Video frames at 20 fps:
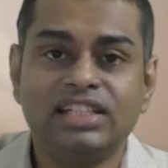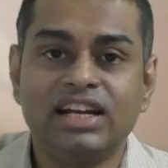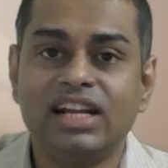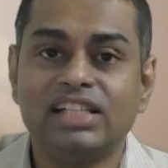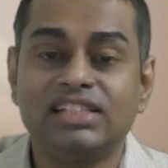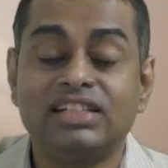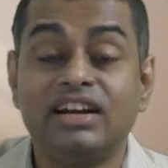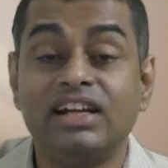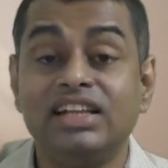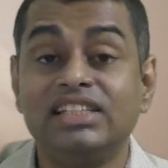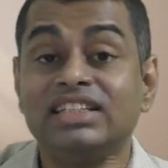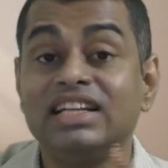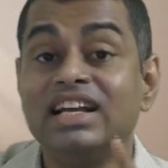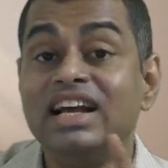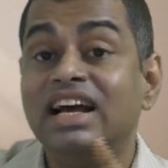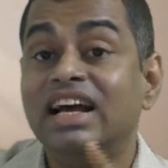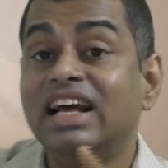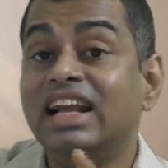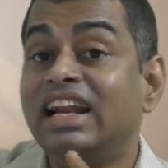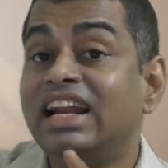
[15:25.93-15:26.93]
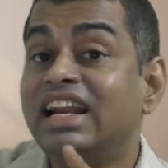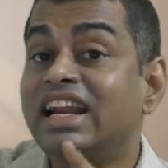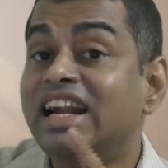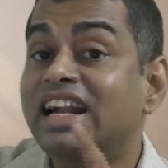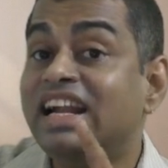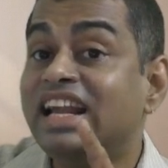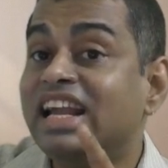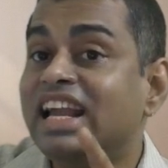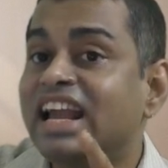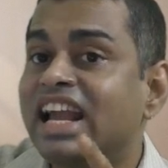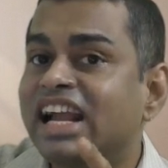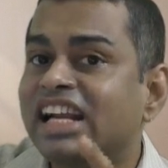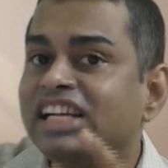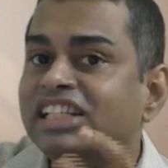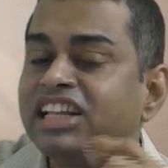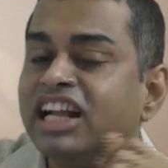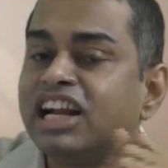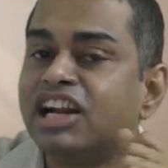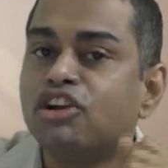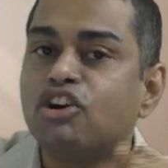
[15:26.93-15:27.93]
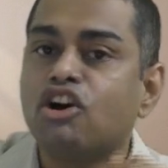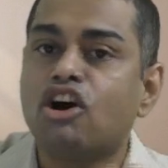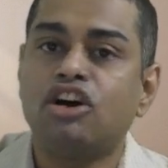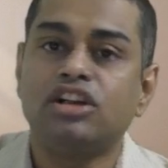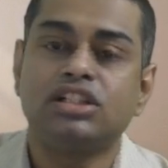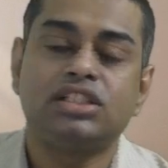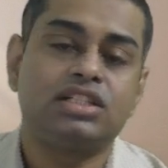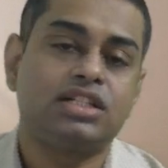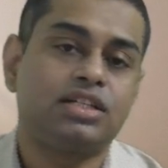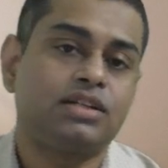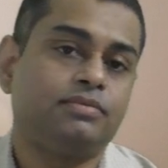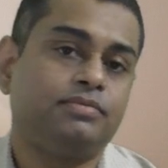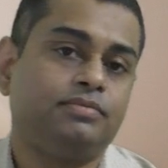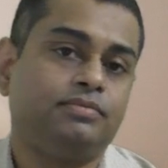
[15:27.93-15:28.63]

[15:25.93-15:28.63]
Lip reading: Industries, litigation cost,